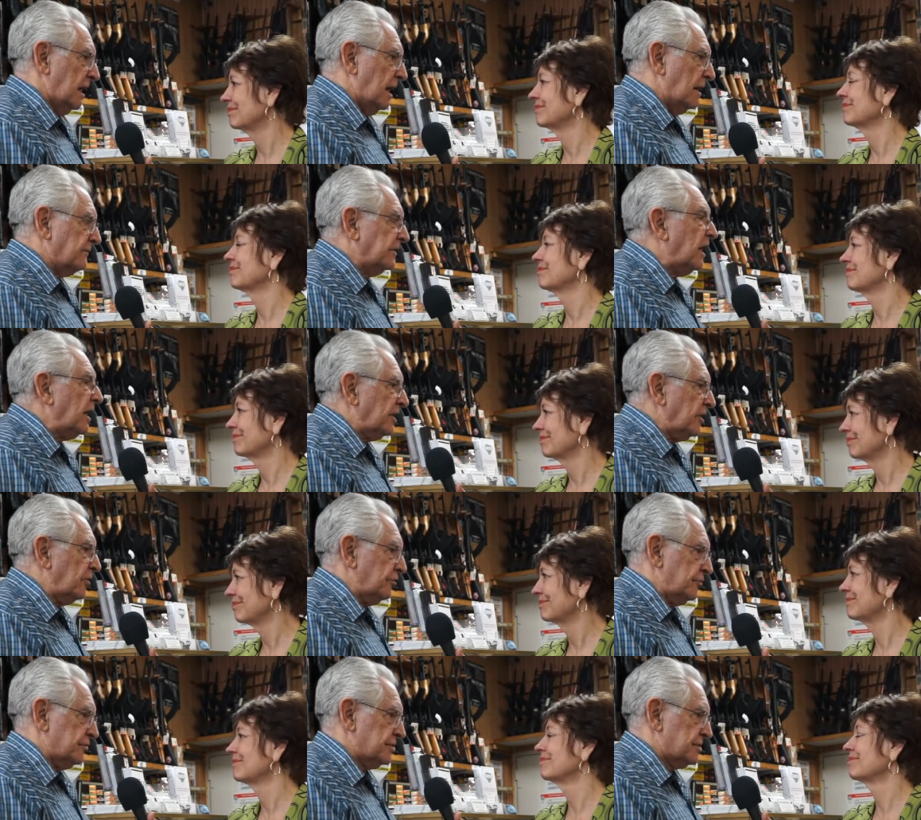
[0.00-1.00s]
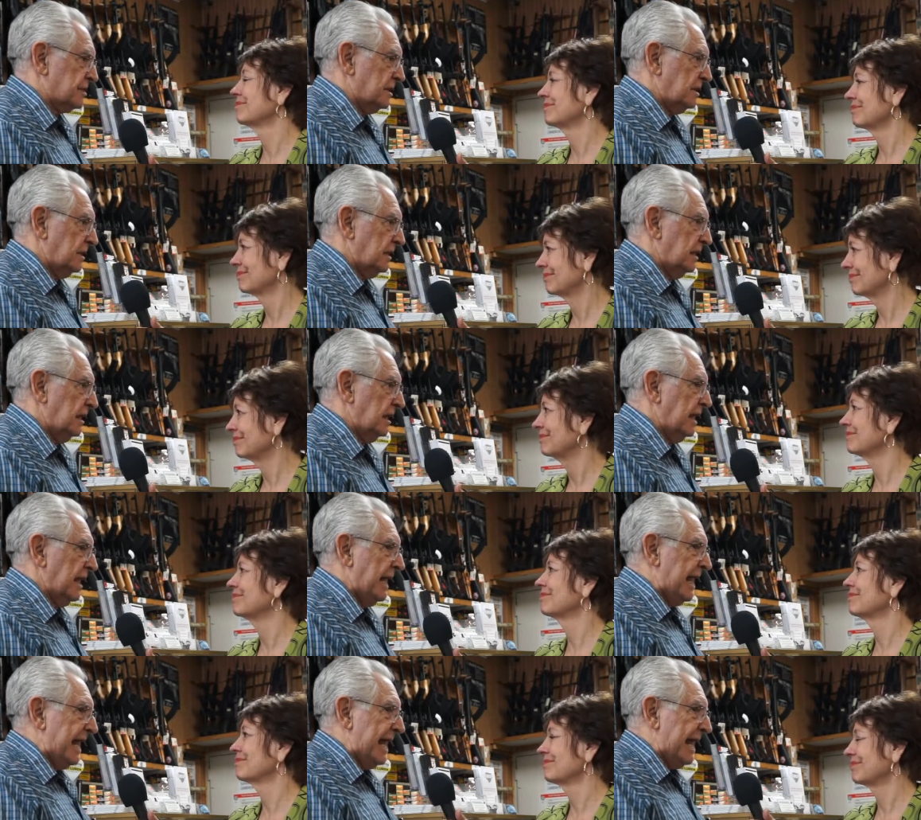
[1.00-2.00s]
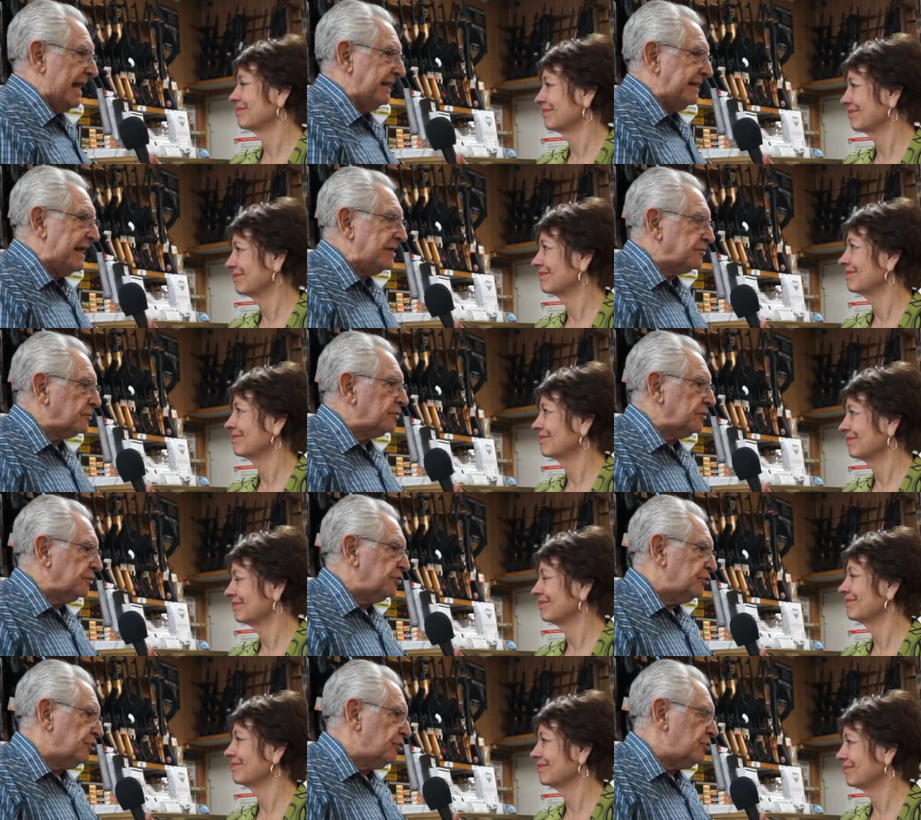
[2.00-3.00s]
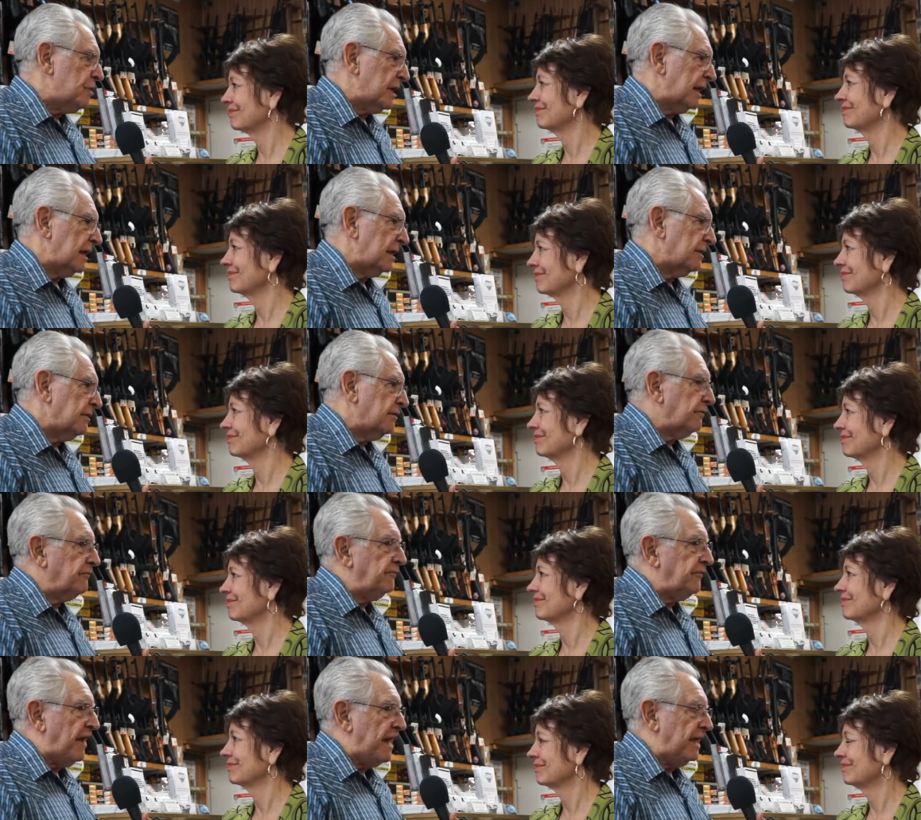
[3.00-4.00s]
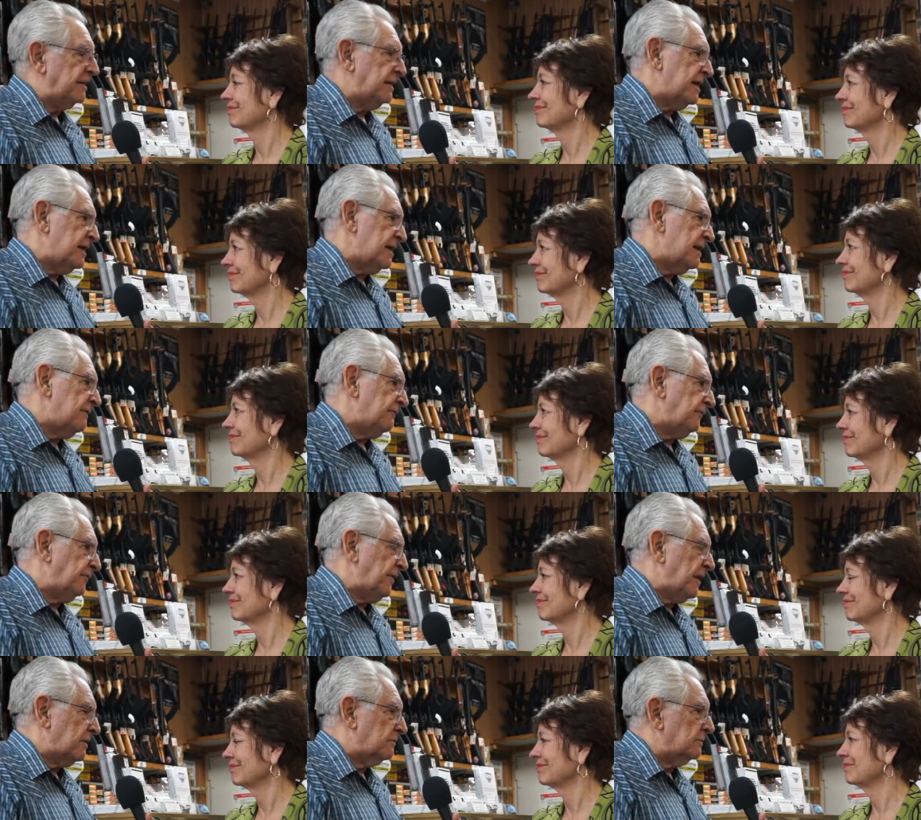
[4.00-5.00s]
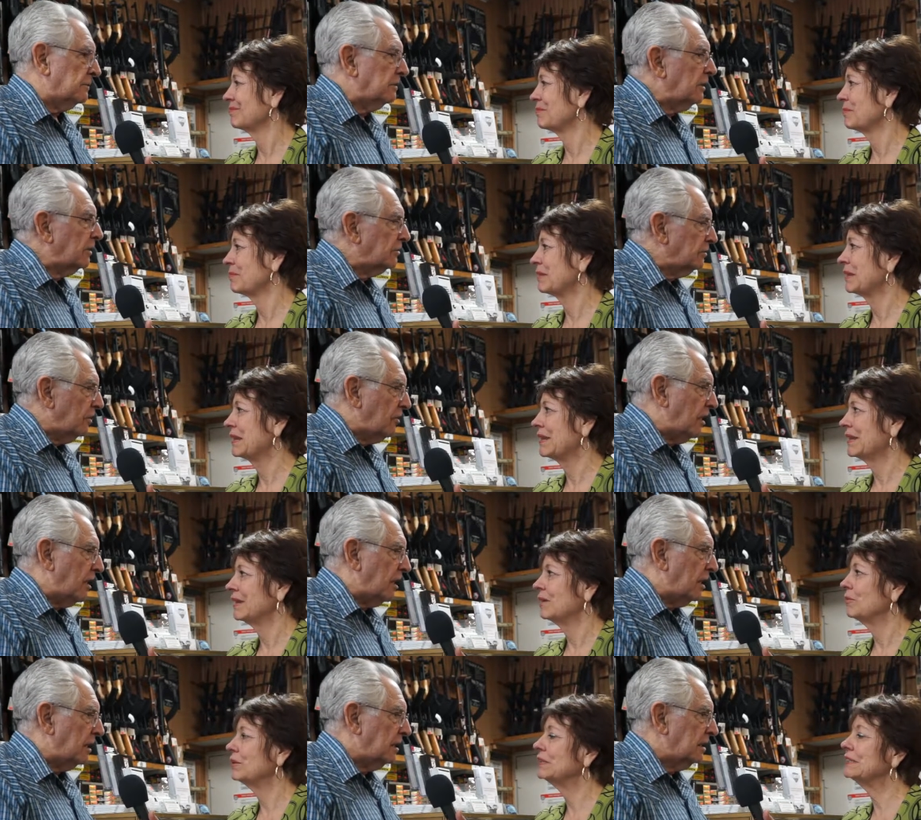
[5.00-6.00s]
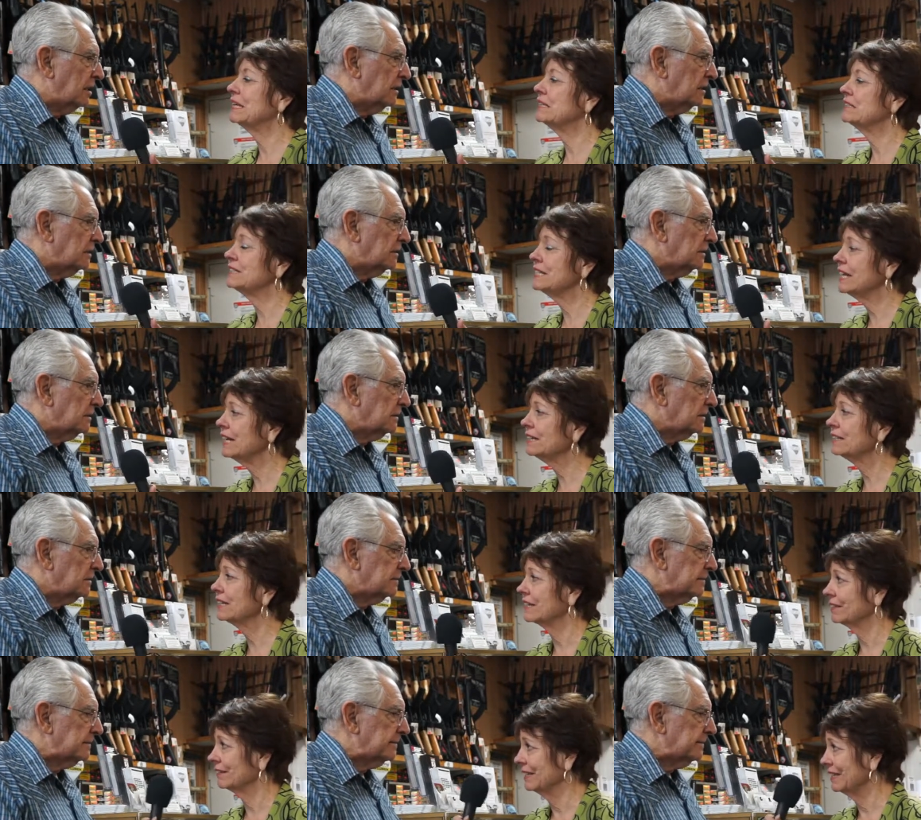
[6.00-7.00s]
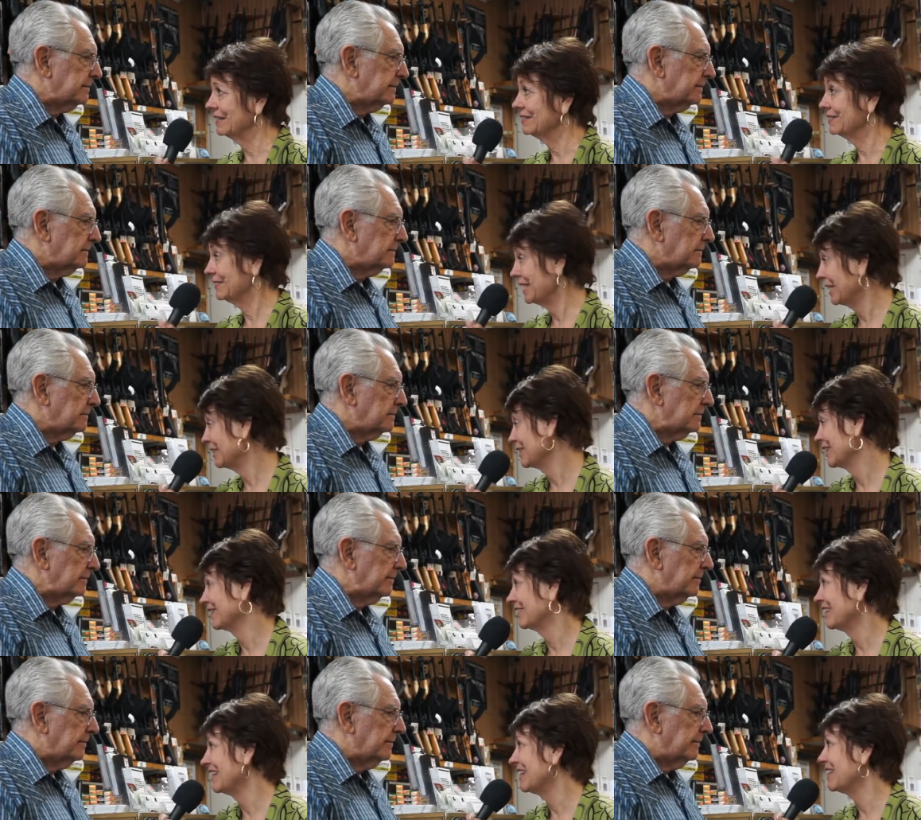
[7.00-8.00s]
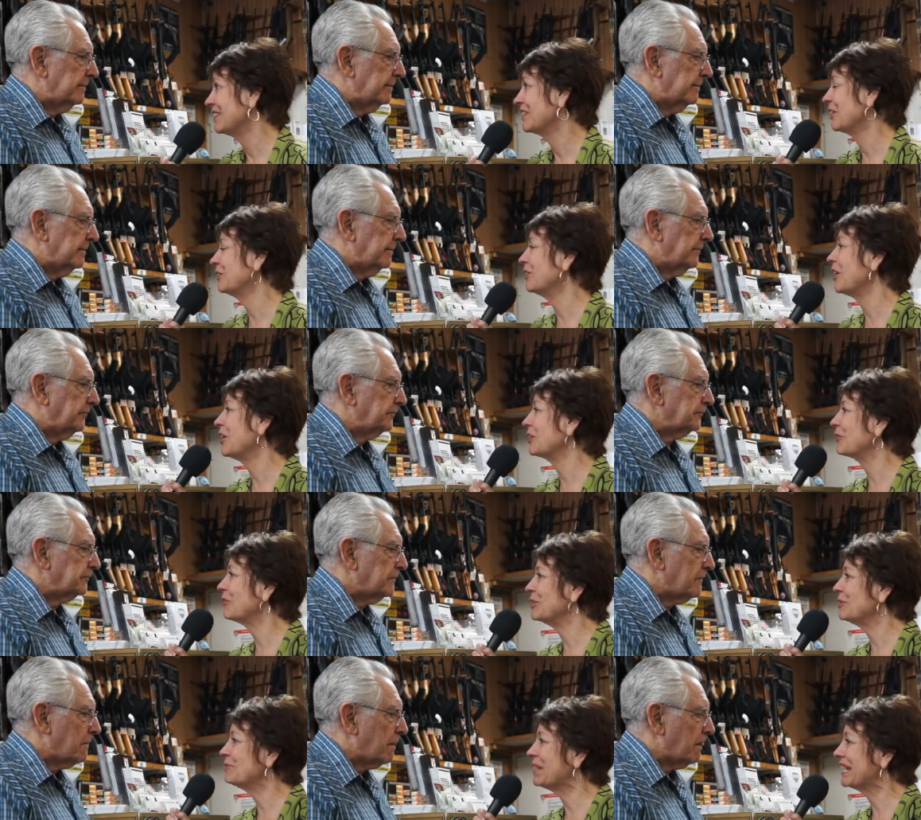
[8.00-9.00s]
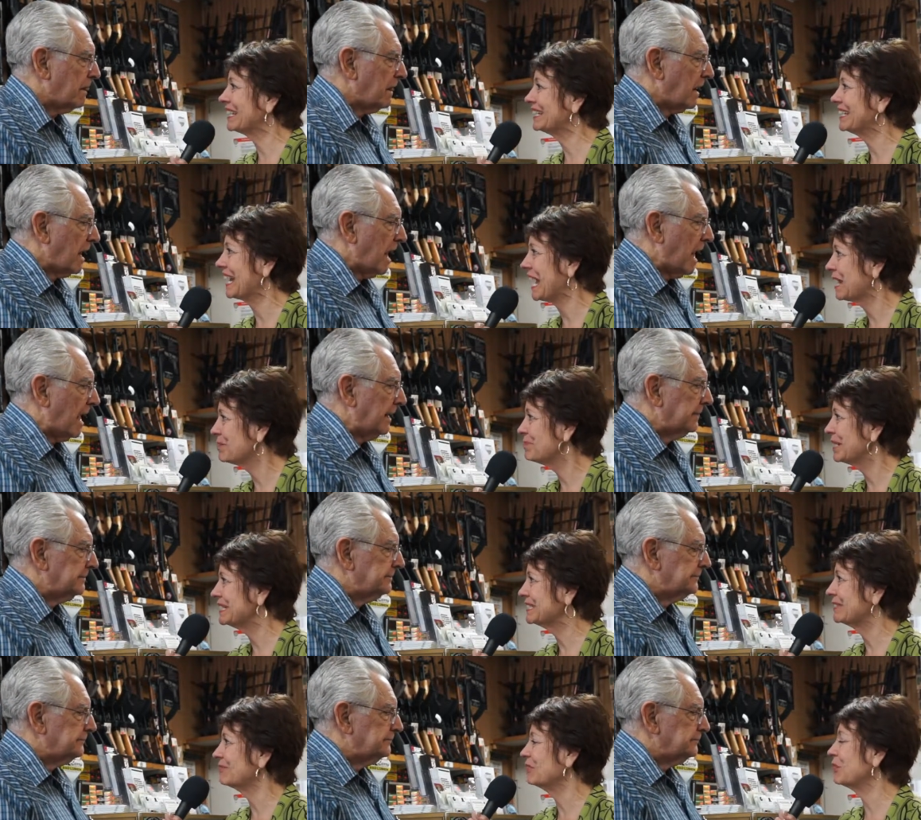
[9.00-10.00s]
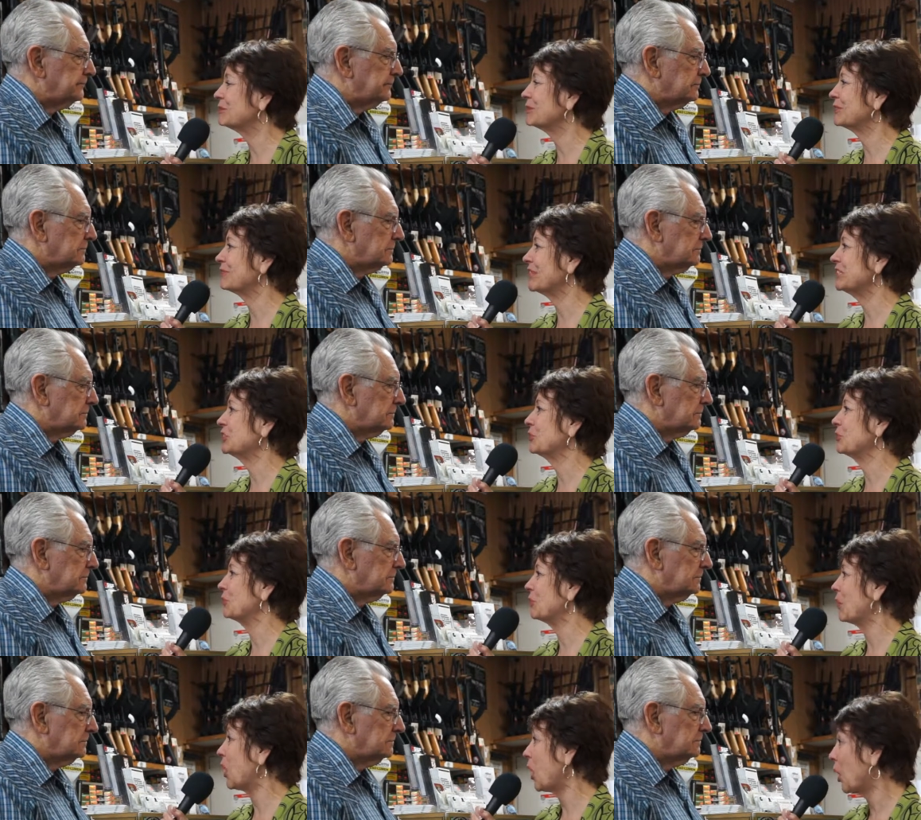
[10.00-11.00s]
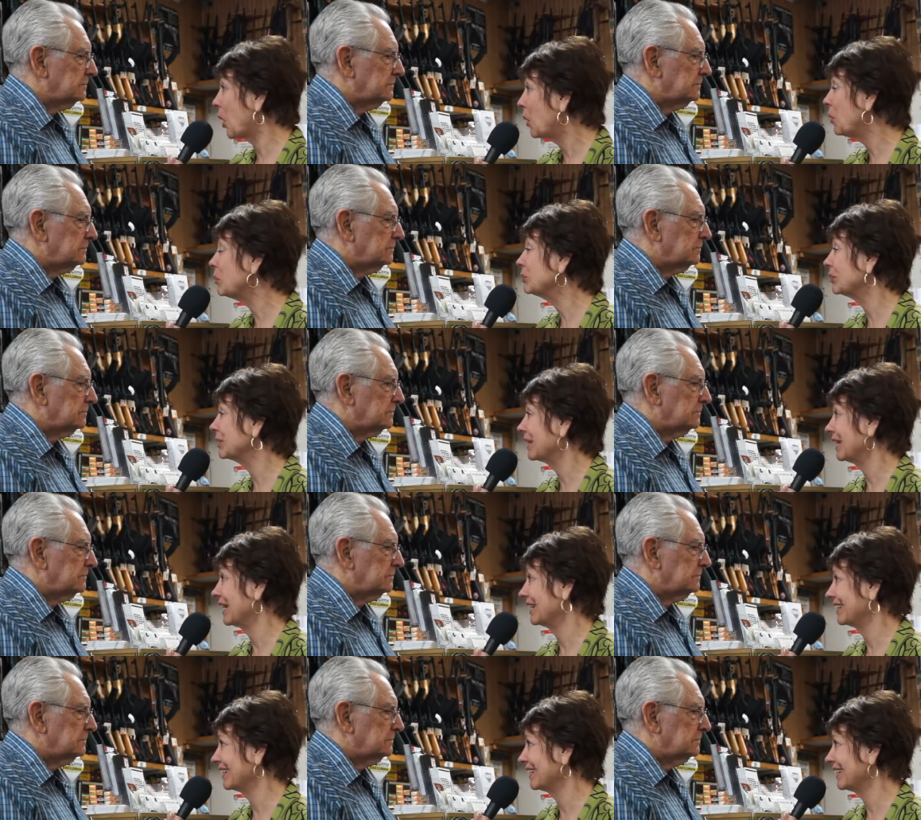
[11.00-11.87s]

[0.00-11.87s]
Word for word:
Speaker 1: of gun owners. And that's what they're doing. They're violating federal law.
Speaker 2: Well, now, technically, technically, they're not going to make a database of those of us who own a